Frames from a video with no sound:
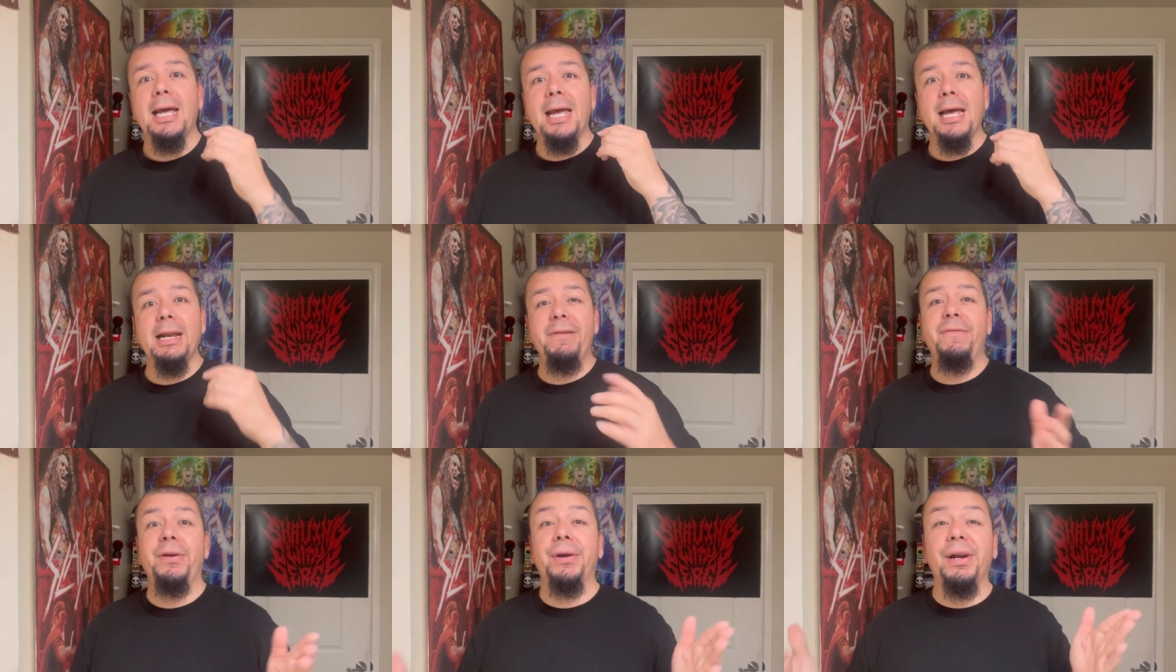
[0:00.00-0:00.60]
And
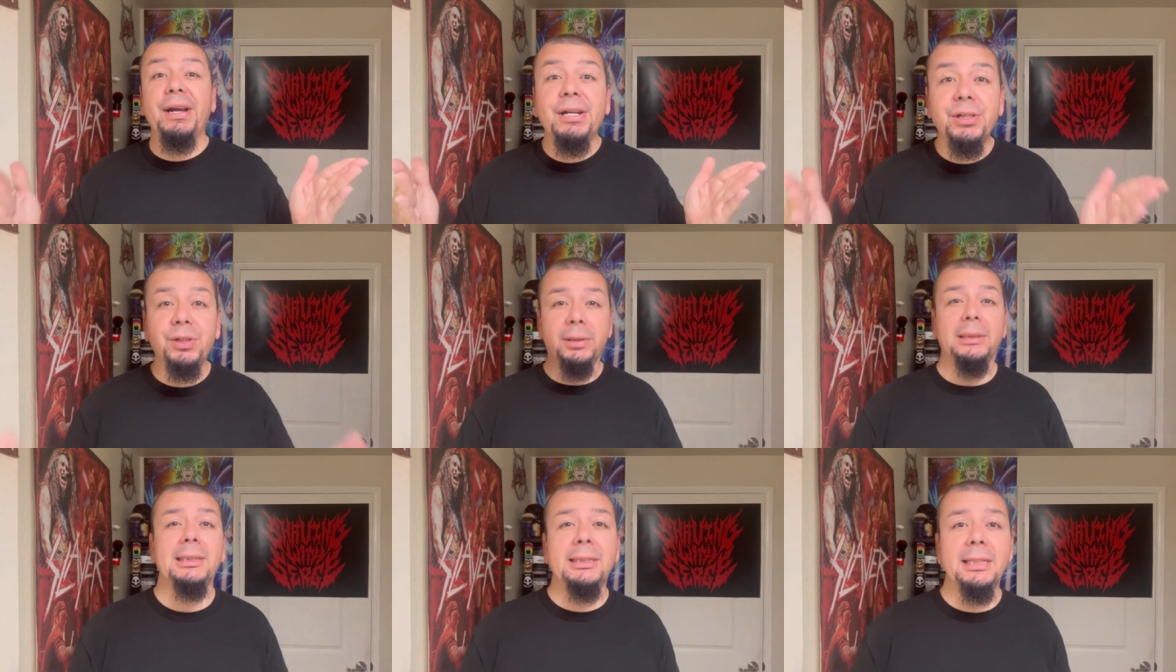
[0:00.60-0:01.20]
if you're
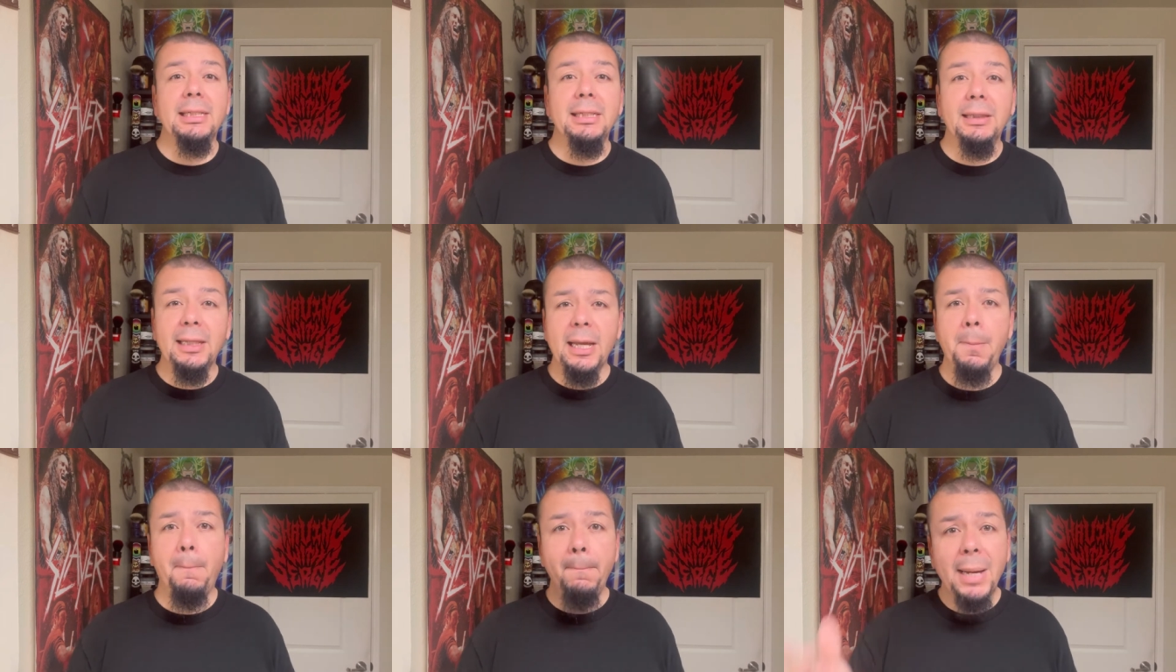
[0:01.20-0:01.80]
interested in
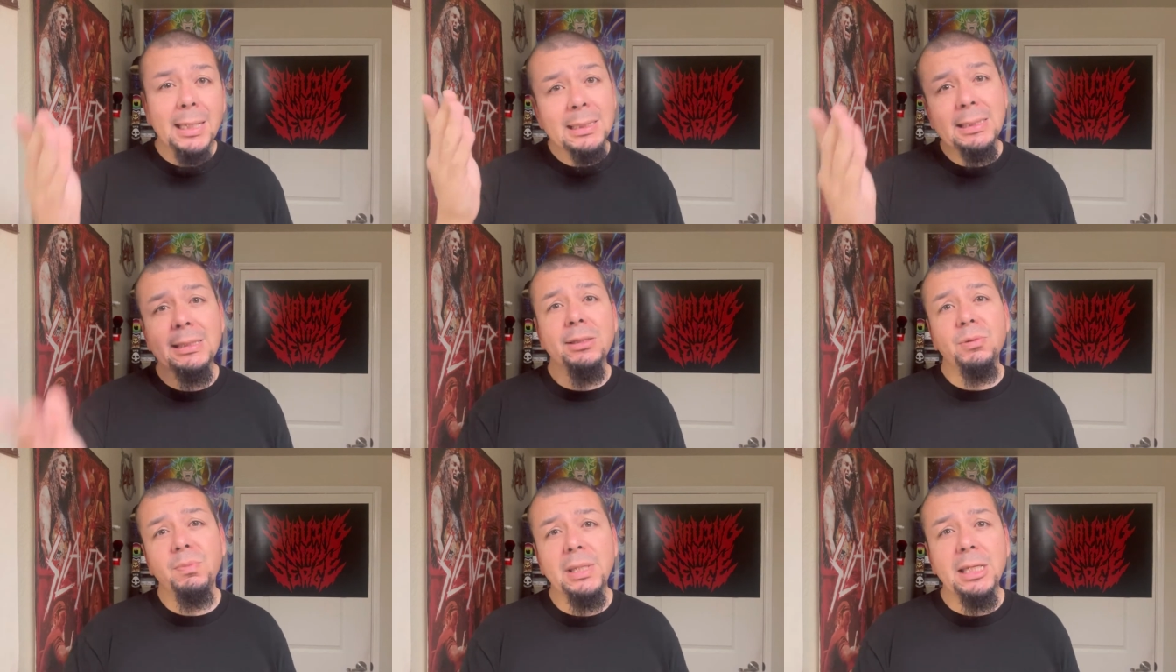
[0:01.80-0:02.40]
them,
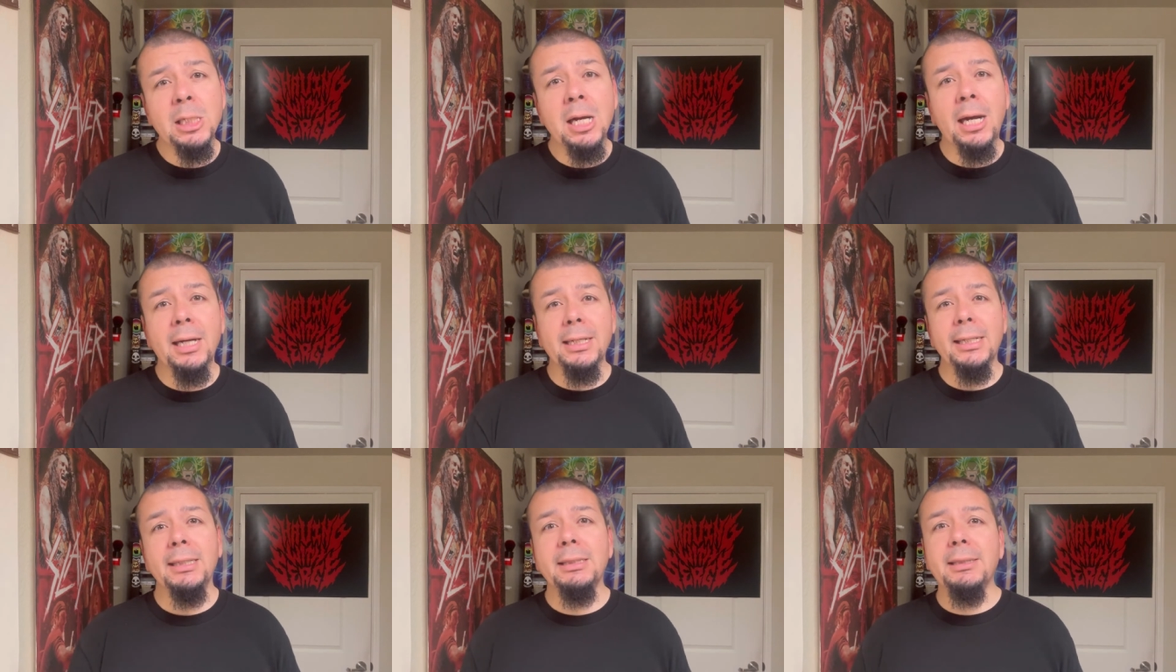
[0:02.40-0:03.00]
message me
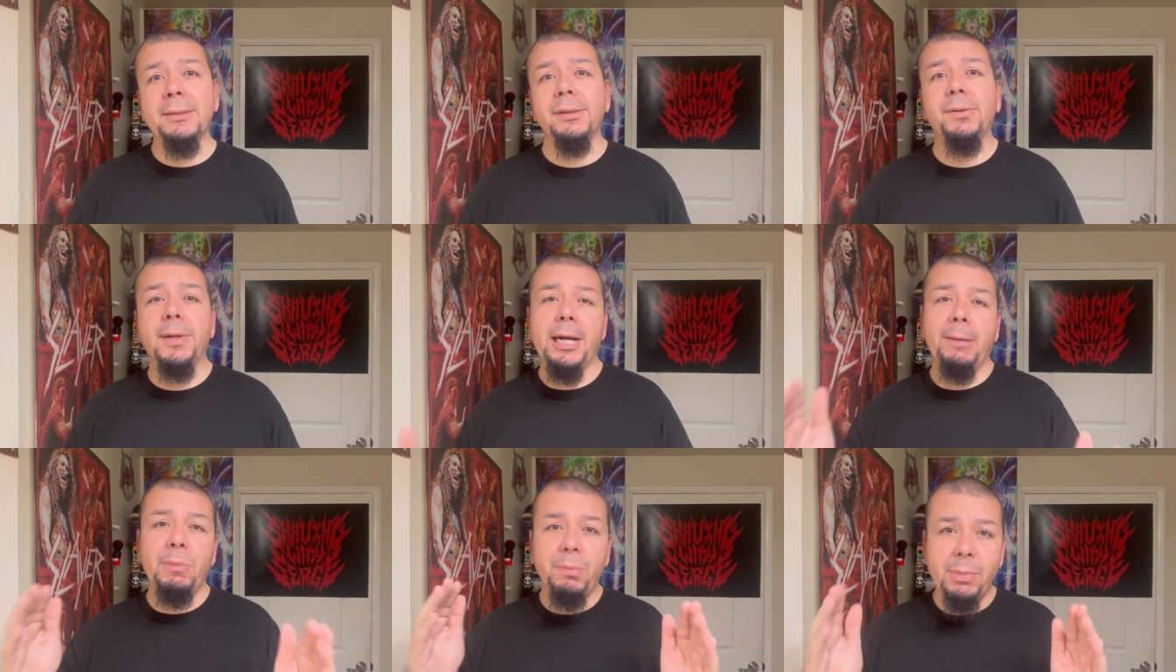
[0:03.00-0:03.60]
on
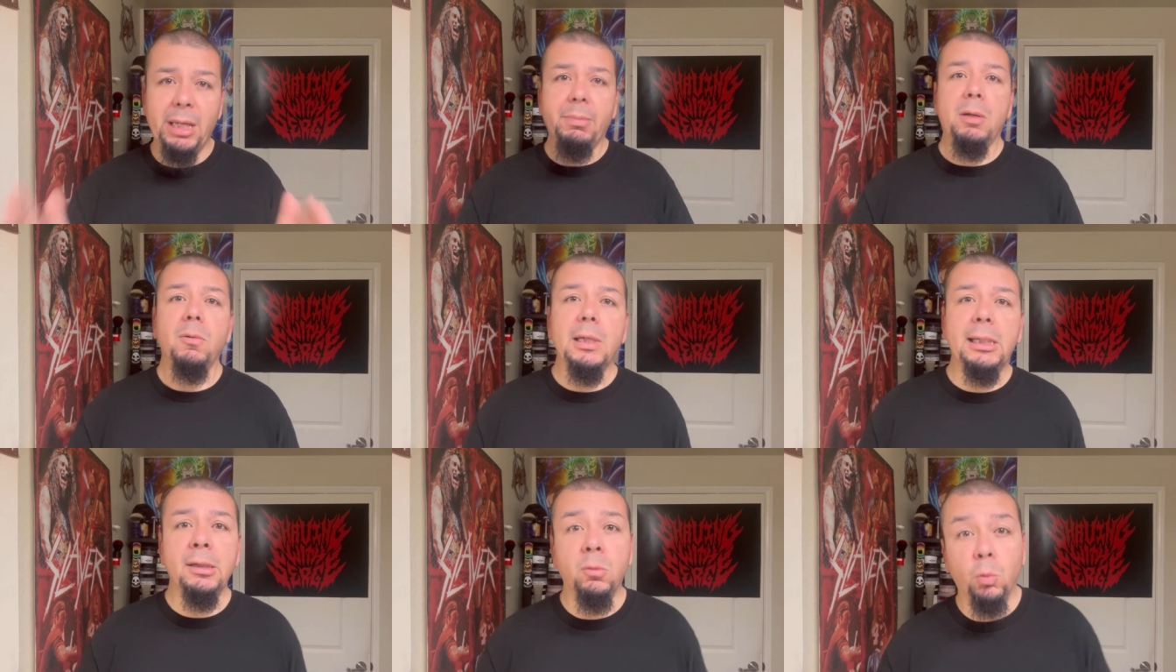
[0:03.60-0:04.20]
Instagram and maybe
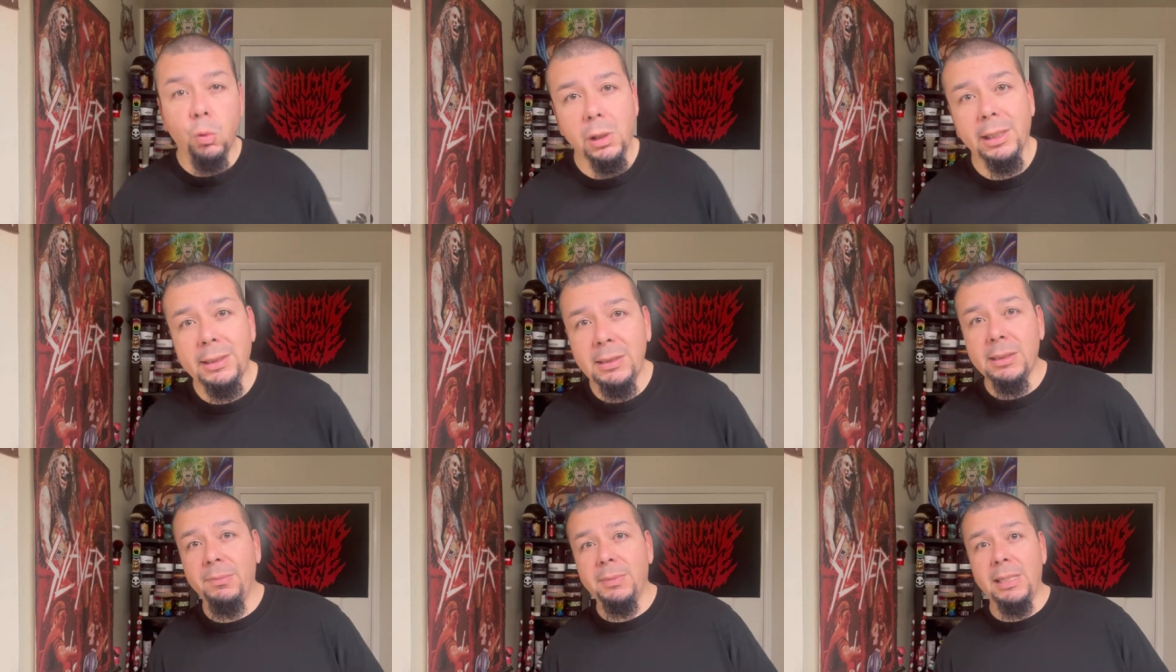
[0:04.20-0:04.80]
we can work
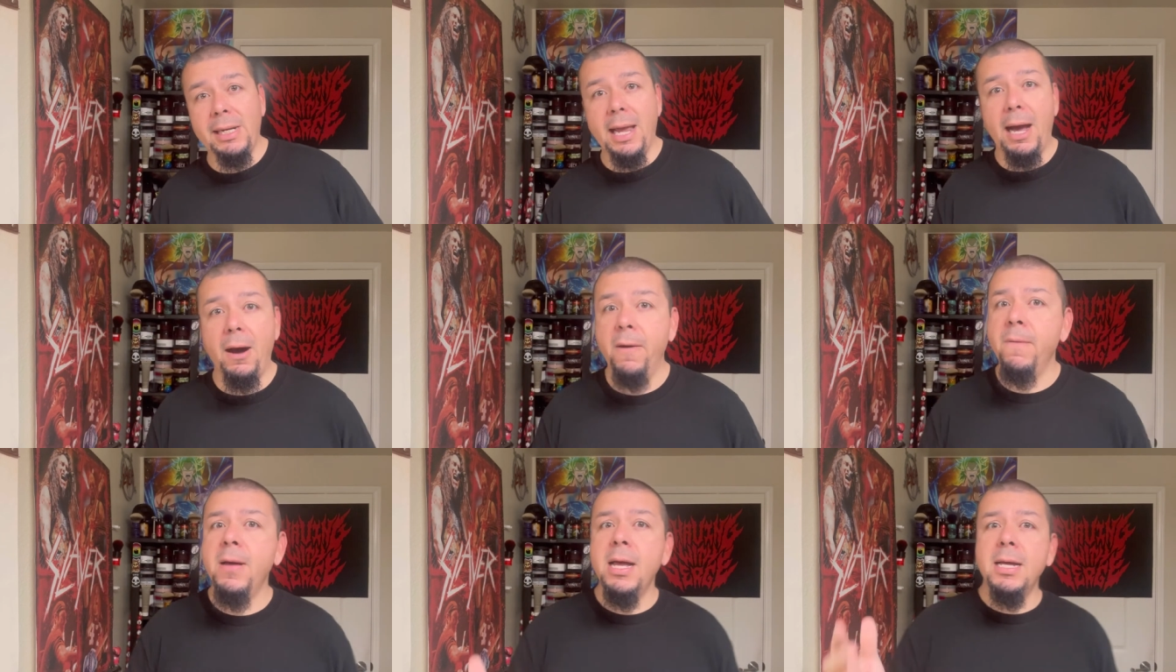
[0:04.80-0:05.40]
something out.